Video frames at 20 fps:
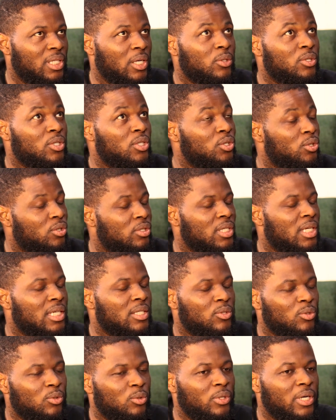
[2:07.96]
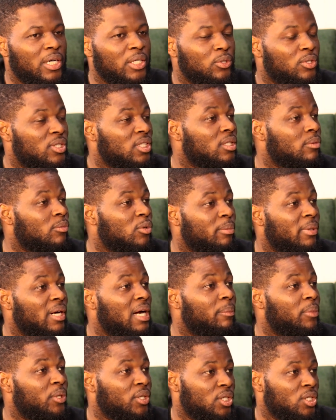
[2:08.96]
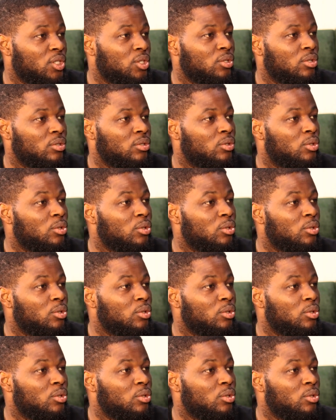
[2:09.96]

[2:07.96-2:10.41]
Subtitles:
2,000 users who are using the mobile application